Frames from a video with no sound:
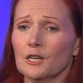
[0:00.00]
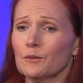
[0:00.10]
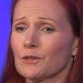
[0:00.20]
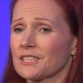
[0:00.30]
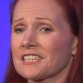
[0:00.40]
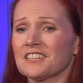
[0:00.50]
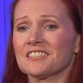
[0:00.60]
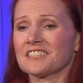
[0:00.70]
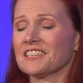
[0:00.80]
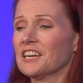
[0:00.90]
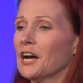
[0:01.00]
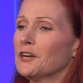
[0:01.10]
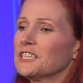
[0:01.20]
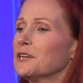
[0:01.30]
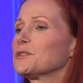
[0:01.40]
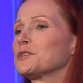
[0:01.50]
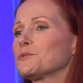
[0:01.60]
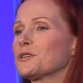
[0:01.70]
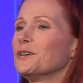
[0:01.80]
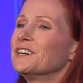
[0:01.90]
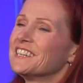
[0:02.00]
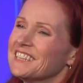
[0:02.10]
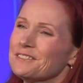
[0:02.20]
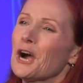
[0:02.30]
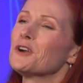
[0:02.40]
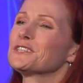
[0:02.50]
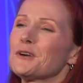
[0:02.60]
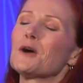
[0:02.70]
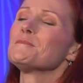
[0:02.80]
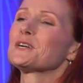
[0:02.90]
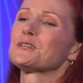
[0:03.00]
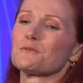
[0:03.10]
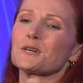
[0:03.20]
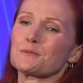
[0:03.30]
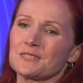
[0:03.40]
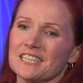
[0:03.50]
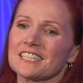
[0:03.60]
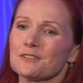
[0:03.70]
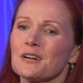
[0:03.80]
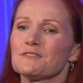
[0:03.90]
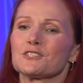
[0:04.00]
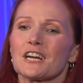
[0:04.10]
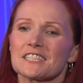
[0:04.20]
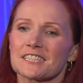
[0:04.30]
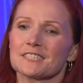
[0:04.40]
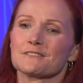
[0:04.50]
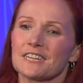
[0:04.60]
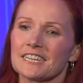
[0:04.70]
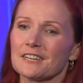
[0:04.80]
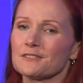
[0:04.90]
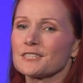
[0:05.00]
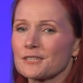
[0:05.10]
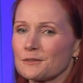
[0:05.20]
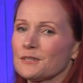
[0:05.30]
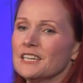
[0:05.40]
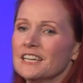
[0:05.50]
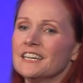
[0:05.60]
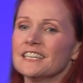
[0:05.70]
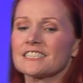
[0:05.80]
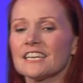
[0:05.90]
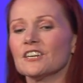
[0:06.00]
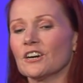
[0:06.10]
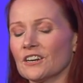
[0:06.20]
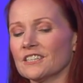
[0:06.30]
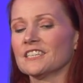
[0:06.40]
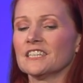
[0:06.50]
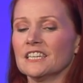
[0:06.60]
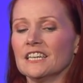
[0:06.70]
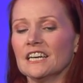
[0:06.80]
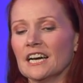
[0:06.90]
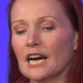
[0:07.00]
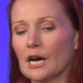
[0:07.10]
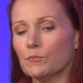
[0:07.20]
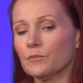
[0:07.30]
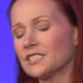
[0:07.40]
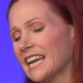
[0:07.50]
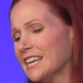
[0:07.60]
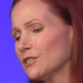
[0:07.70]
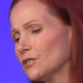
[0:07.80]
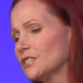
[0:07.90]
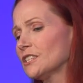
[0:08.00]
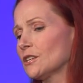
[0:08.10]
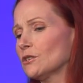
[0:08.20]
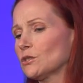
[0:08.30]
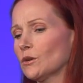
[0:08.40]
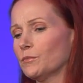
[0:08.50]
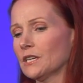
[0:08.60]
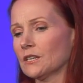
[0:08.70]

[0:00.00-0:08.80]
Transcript: But I was like, how's anyone going to work? How am I going to work with this? I don't have a translator right now, so it's kind of hard. Standards is also a big